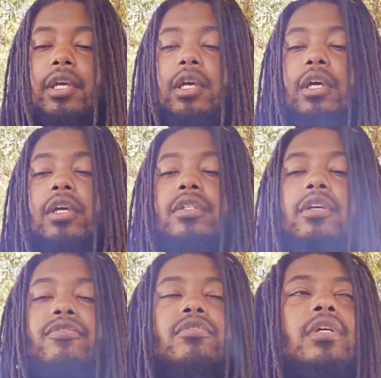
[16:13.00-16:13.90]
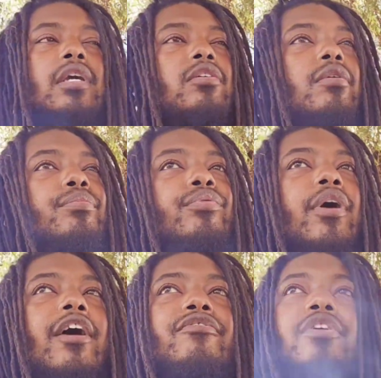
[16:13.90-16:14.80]
So if you say you're a
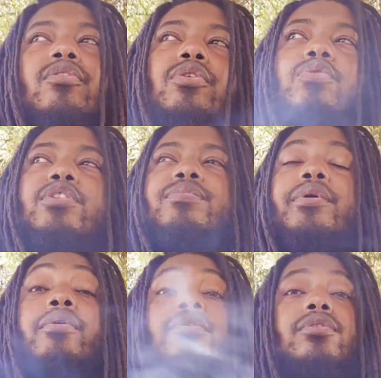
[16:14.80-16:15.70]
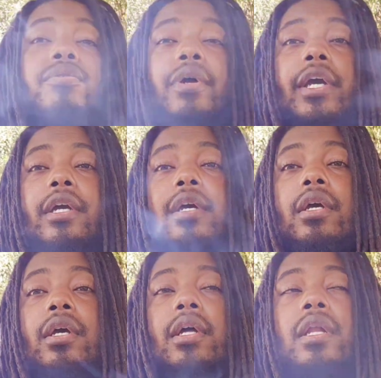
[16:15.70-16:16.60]
prophet or you spiritual, right?
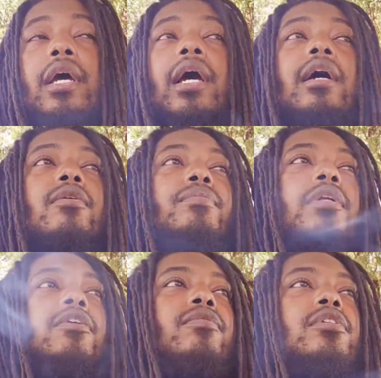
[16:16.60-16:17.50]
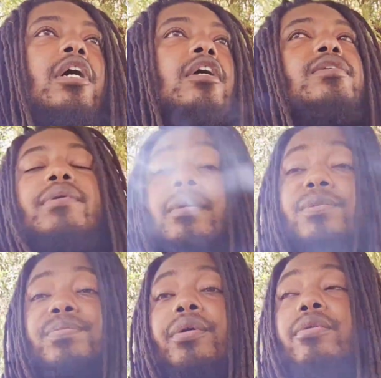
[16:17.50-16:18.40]
Like I don't believe in church, but I'm
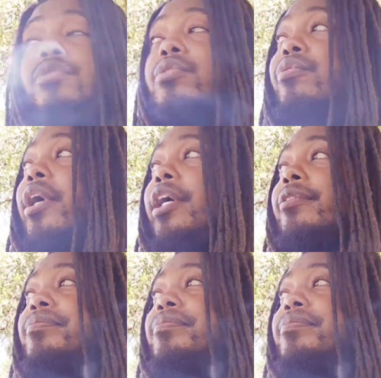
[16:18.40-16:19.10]
spiritual, right?